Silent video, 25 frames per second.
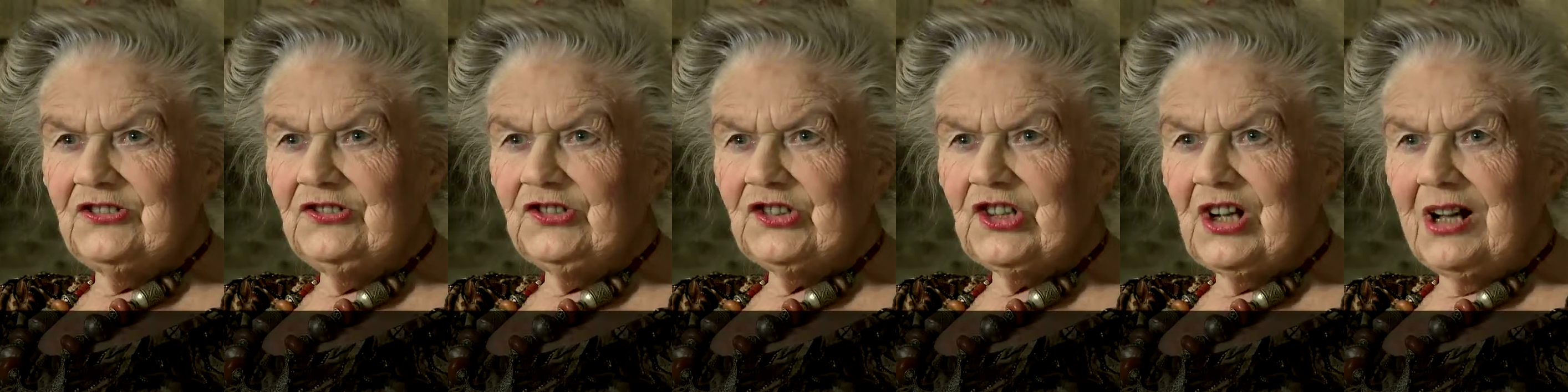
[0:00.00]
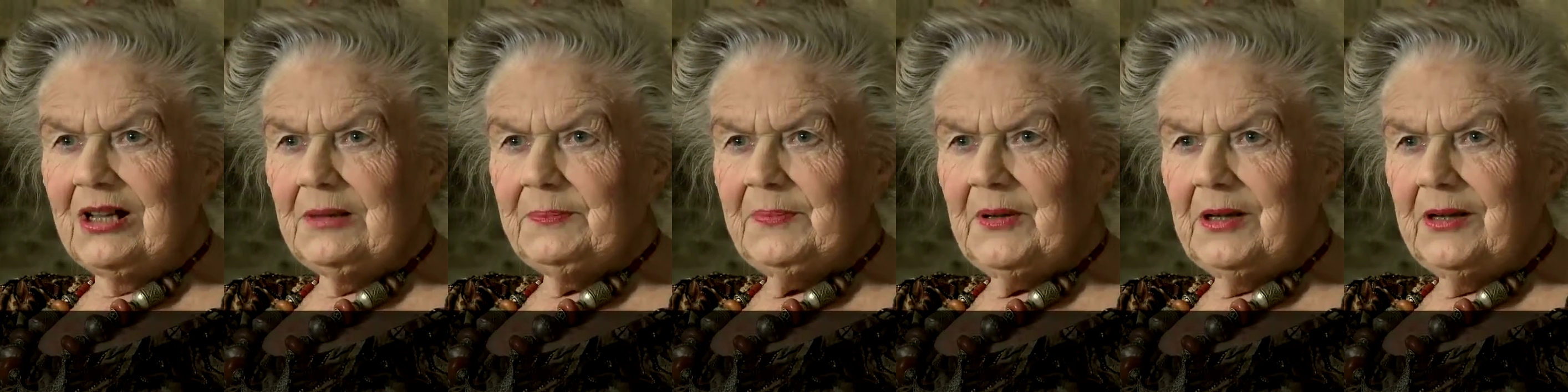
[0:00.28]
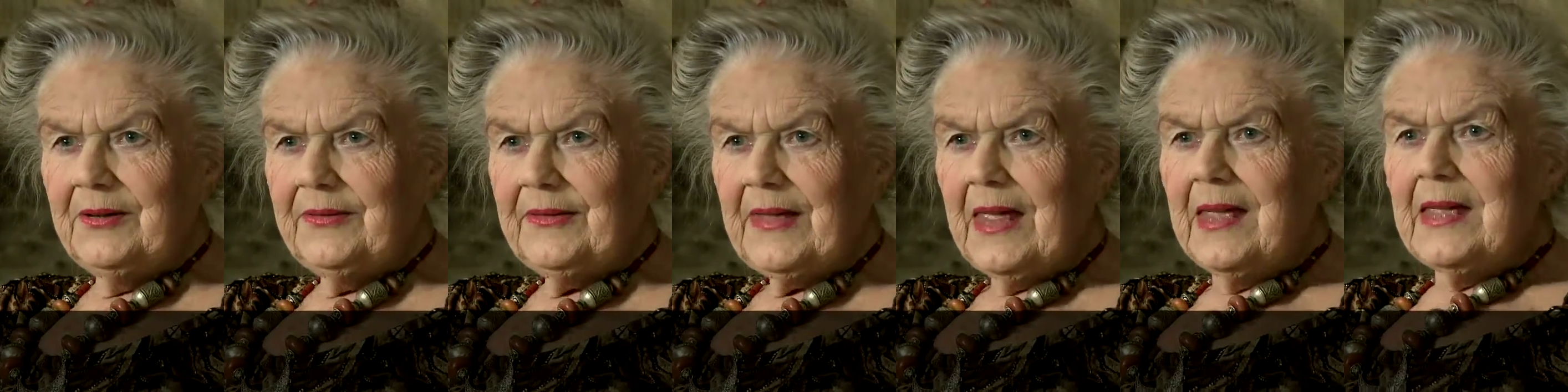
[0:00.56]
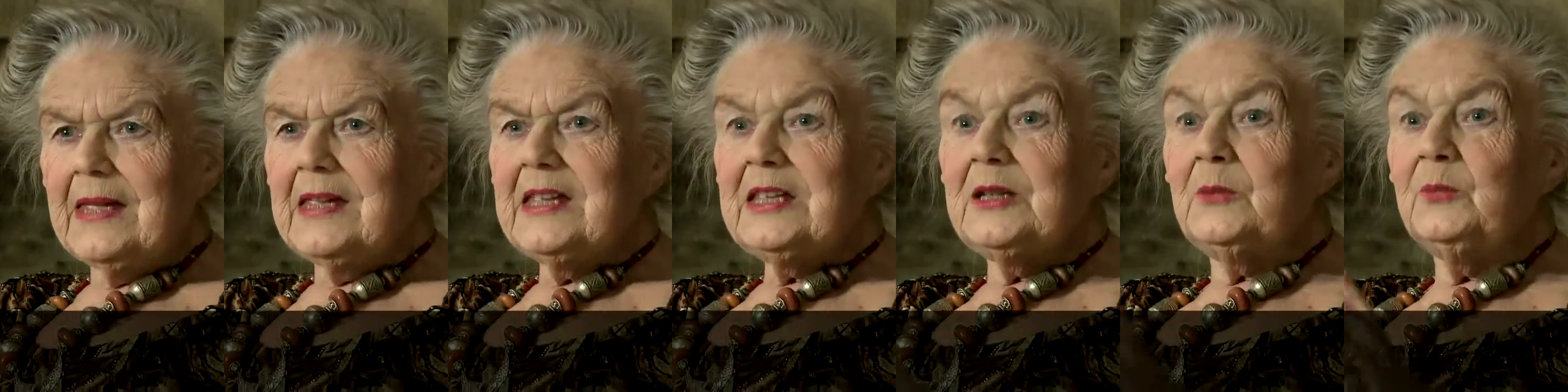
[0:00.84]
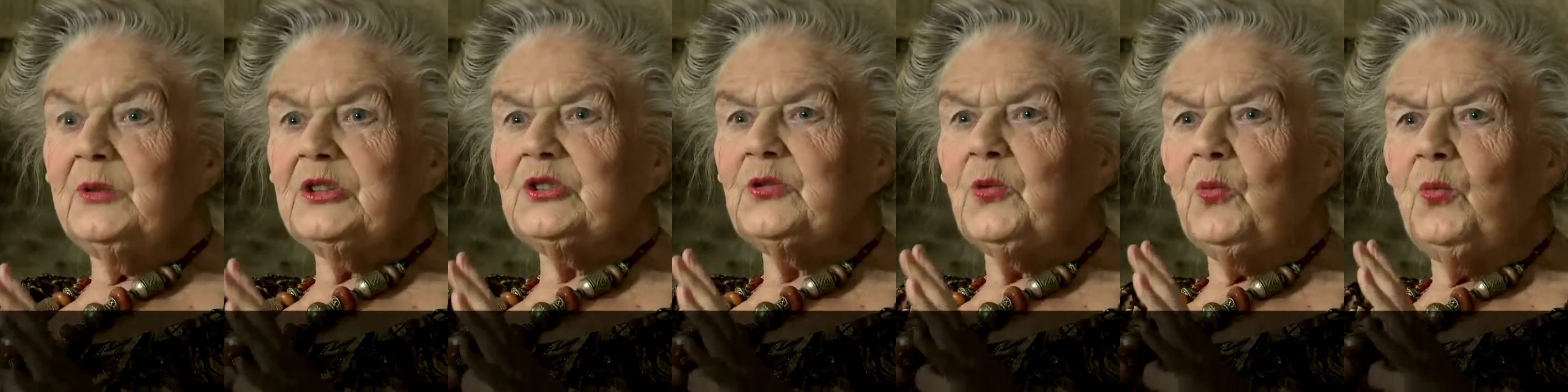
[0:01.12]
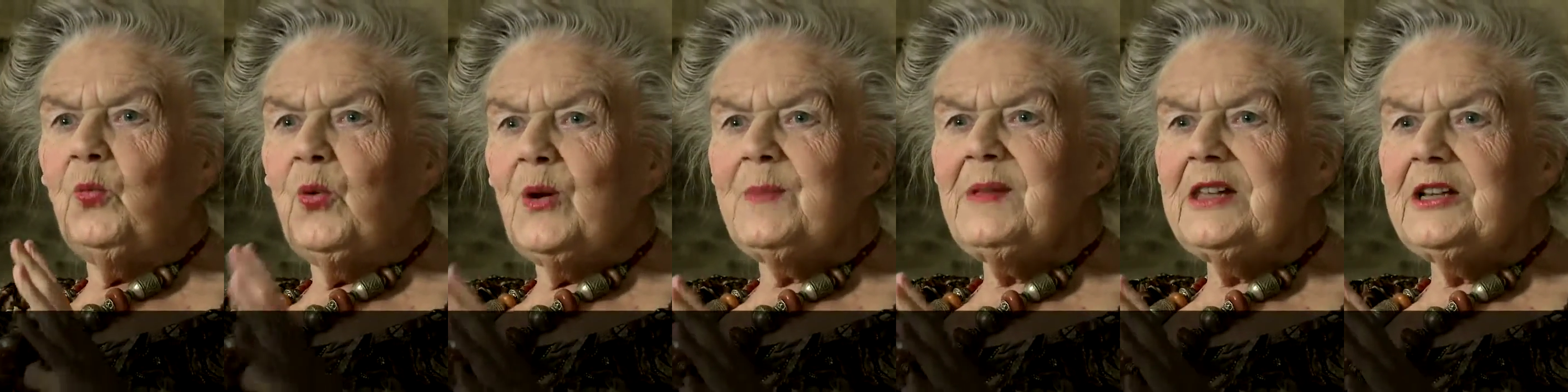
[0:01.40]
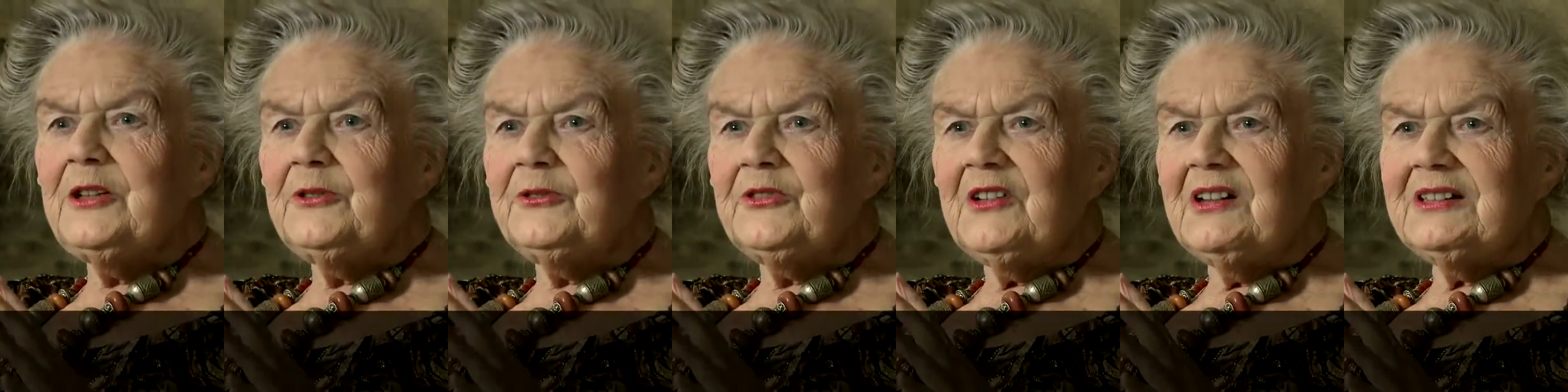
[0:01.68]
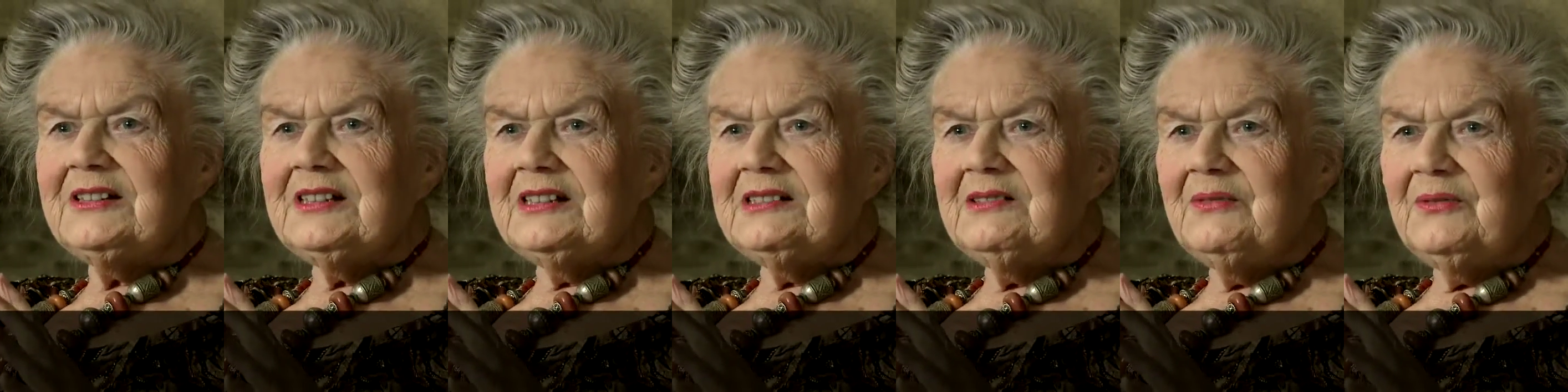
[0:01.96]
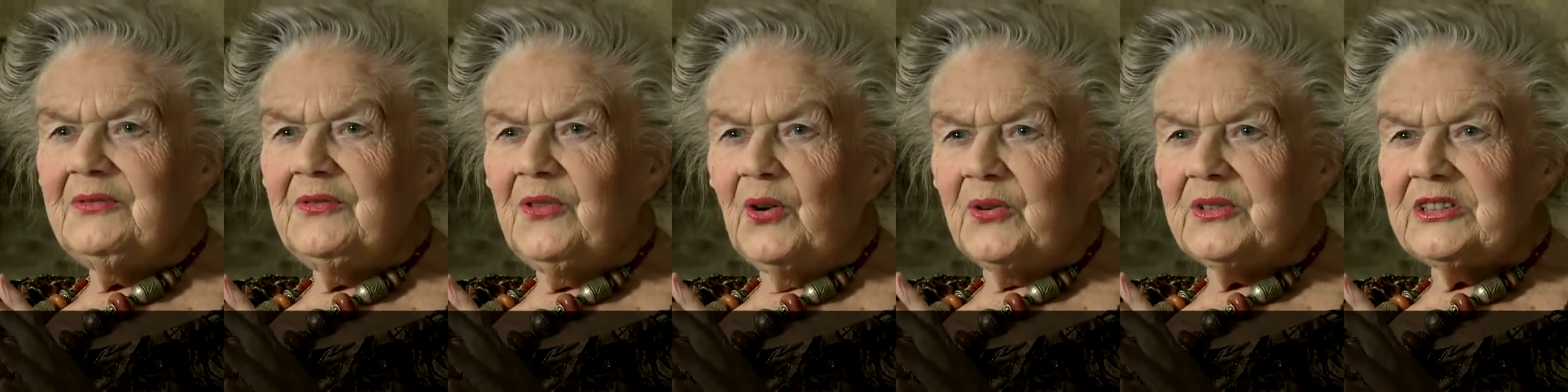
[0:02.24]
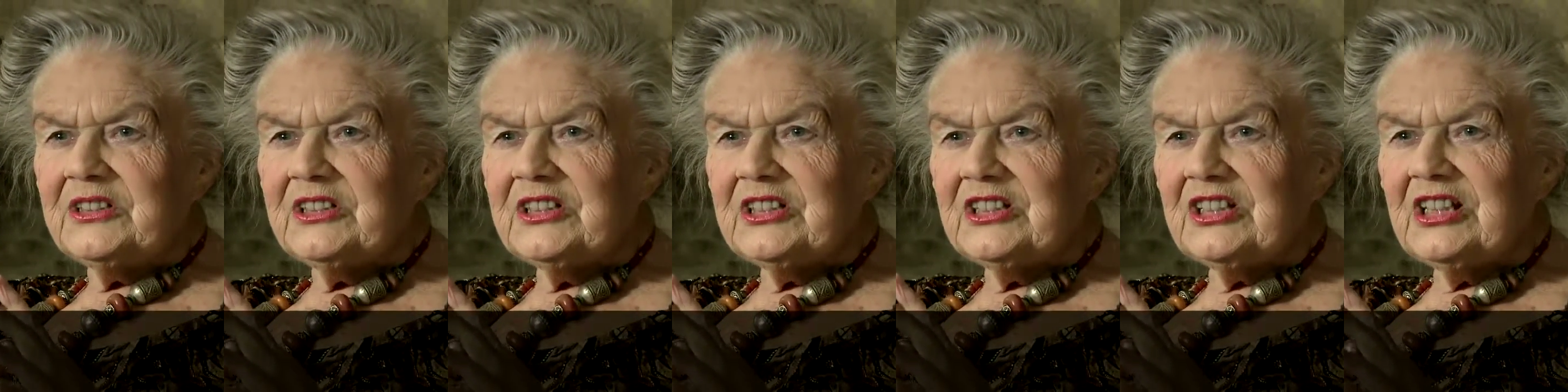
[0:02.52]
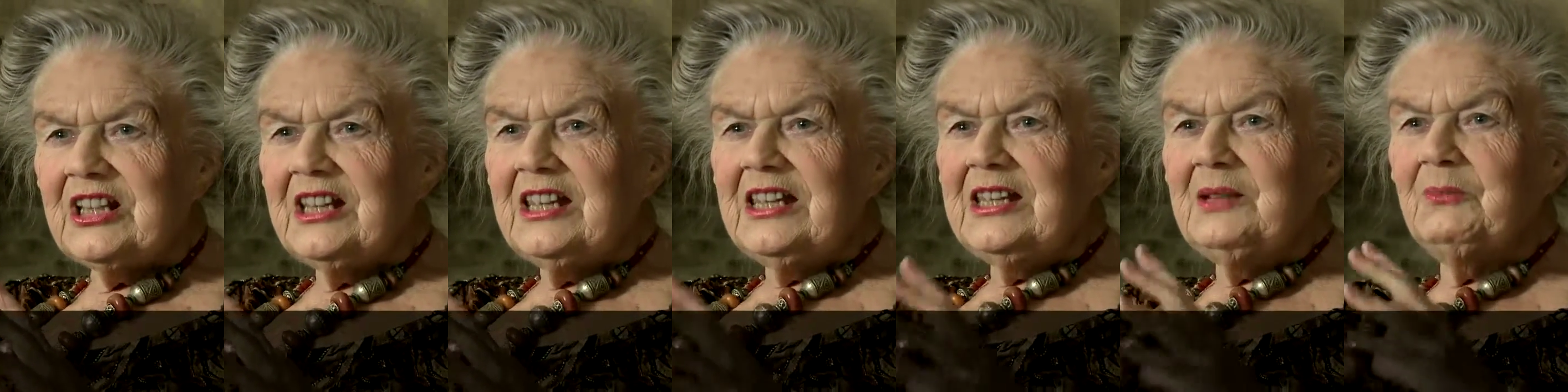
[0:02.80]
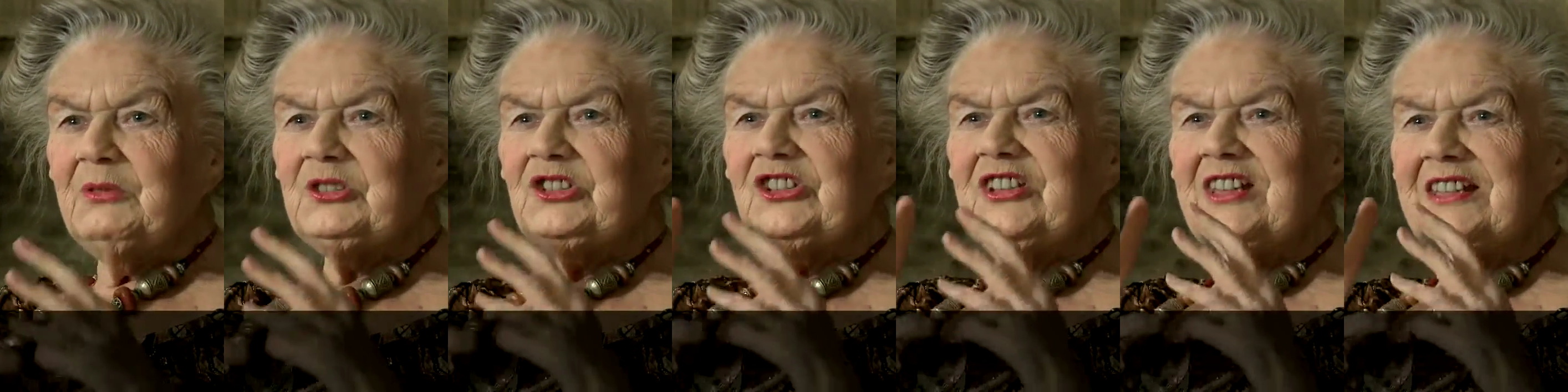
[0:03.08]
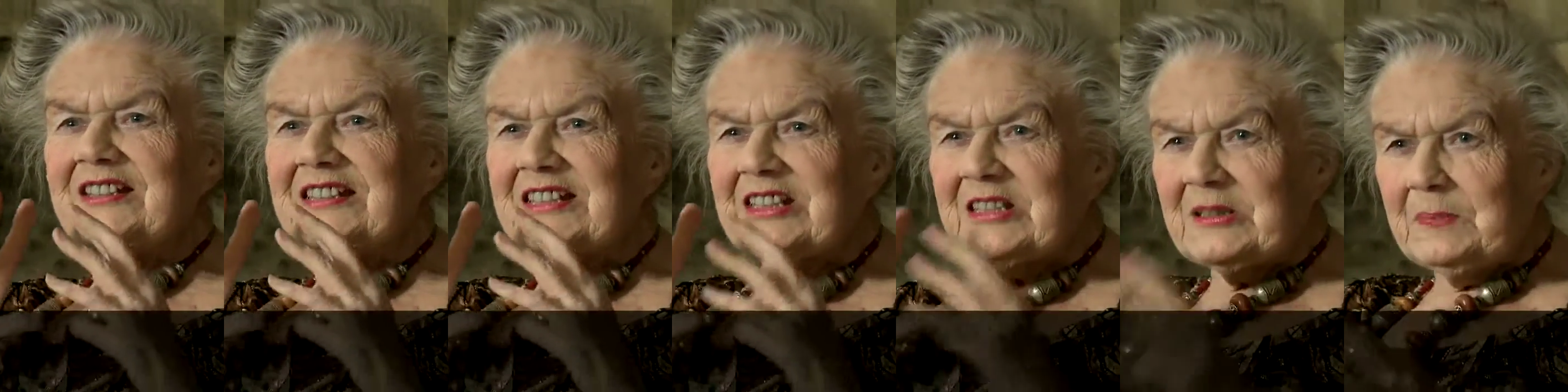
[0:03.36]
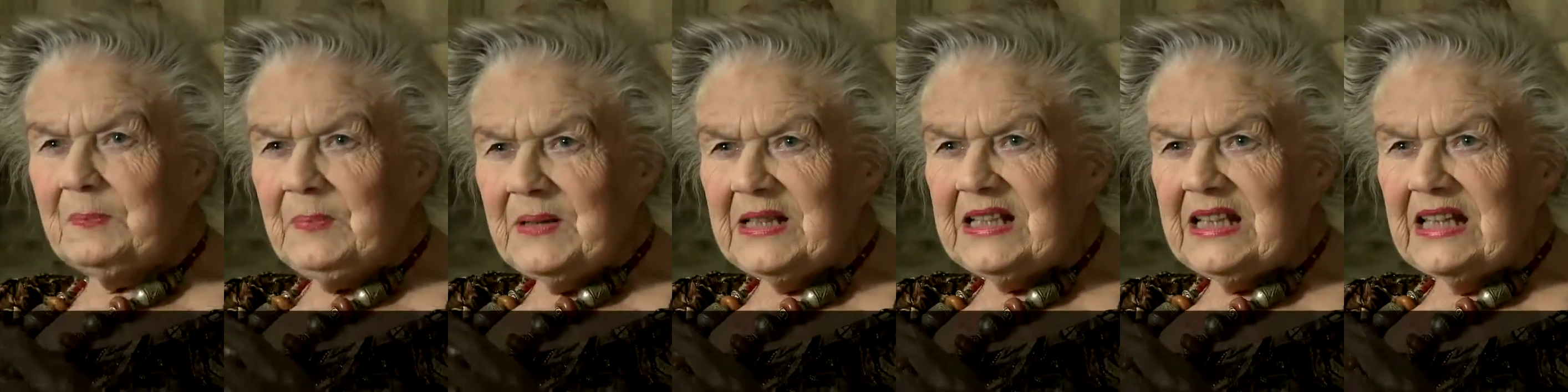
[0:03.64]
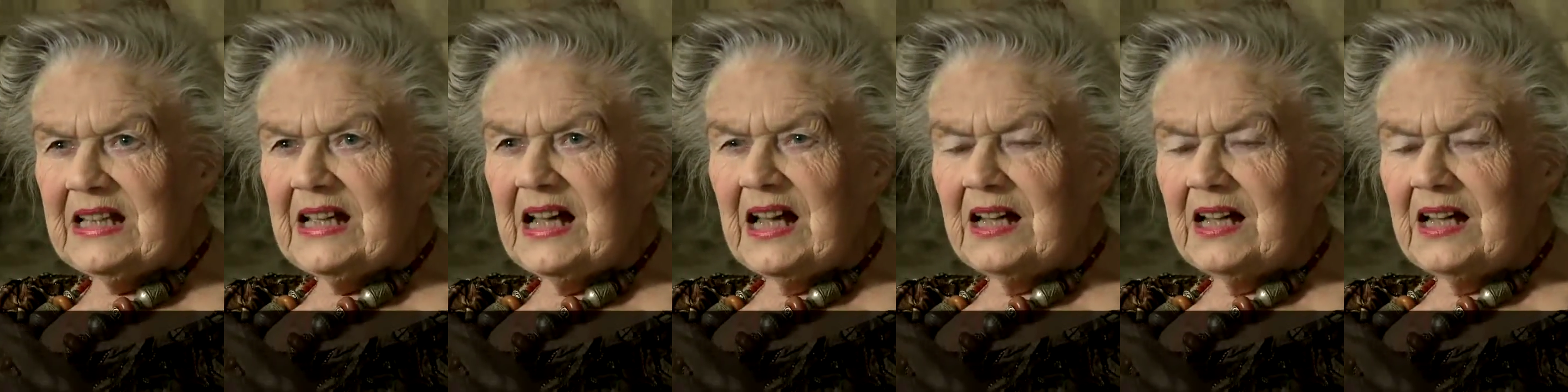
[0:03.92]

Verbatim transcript: in childbirth, in which women are finding a voice, in which they're speaking